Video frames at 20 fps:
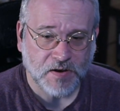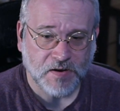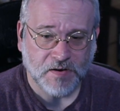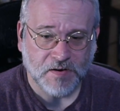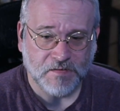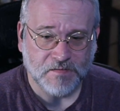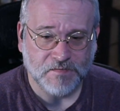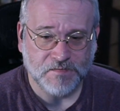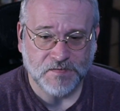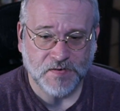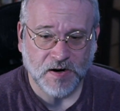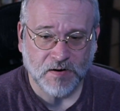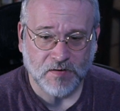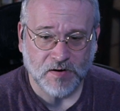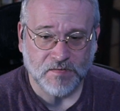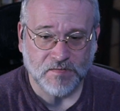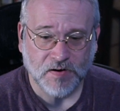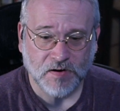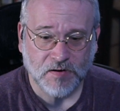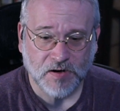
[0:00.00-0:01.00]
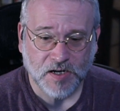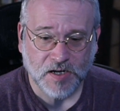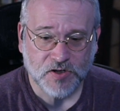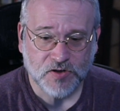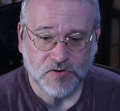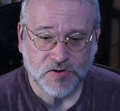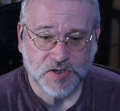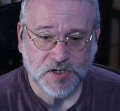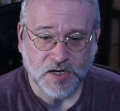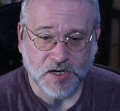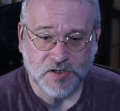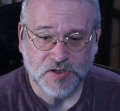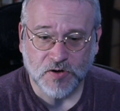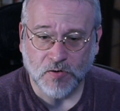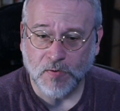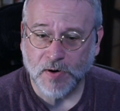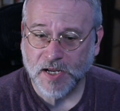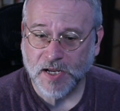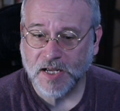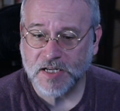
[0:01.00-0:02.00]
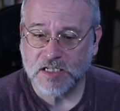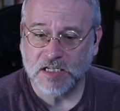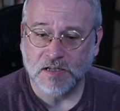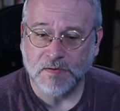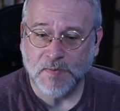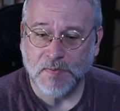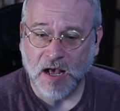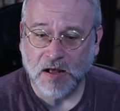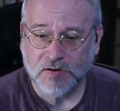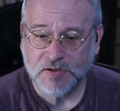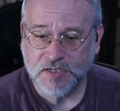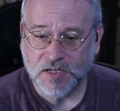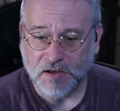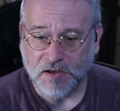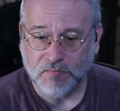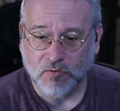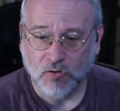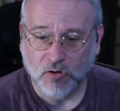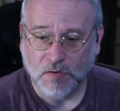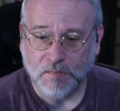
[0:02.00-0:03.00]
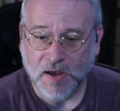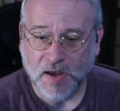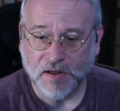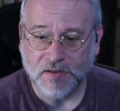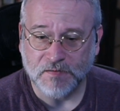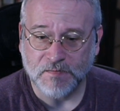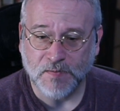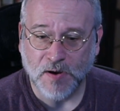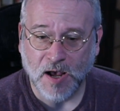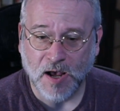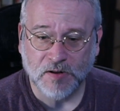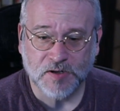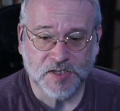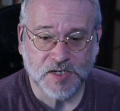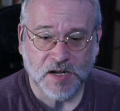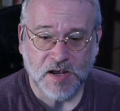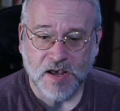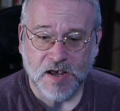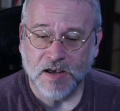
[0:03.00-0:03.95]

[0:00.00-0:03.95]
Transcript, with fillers: Very, very interesting. So when he gets to the palace, they pull him out of the palace.